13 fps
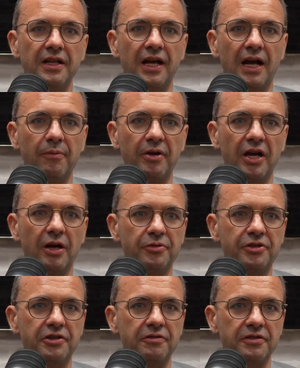and we help
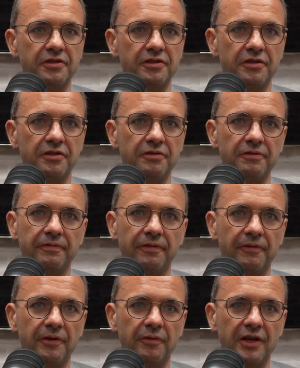students to
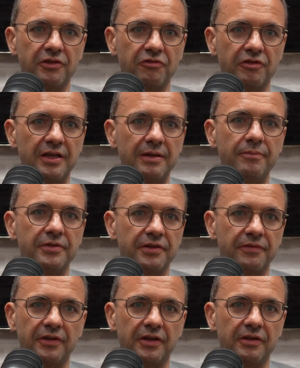fulfill their dreams
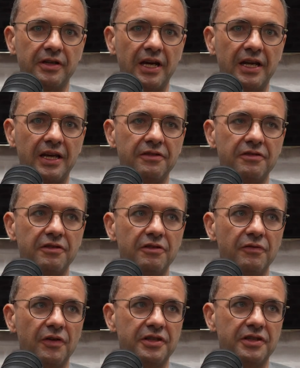of getting into the
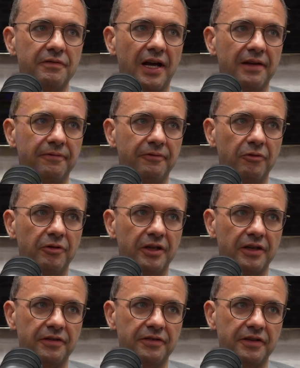University of
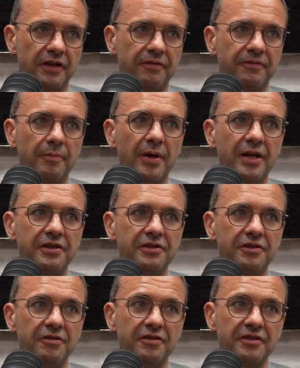California. So for many
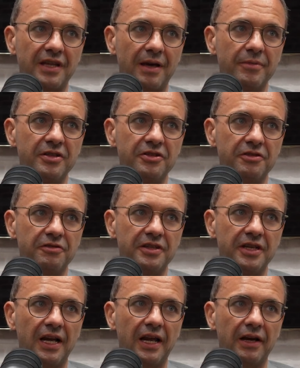students, that means
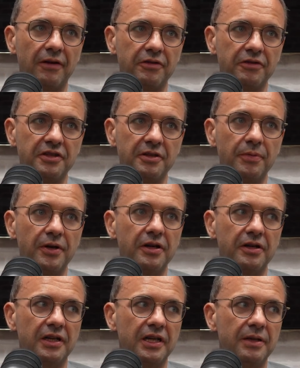UCLA or UC
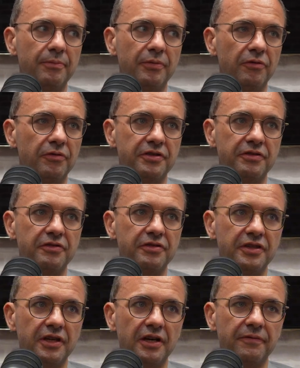Berkeley, but also
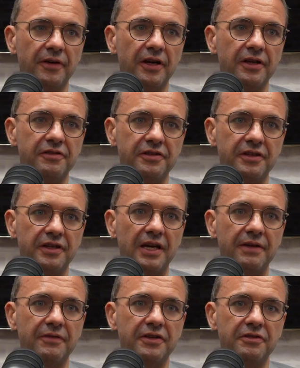UC Irvine, UC
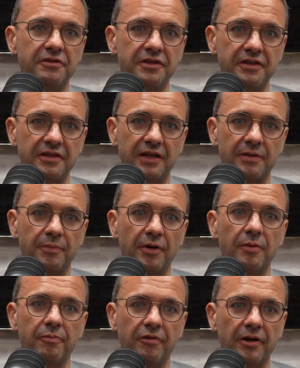Davis, UC Santa
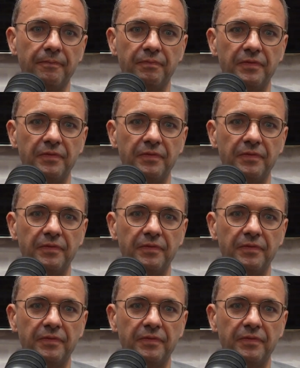Barbara,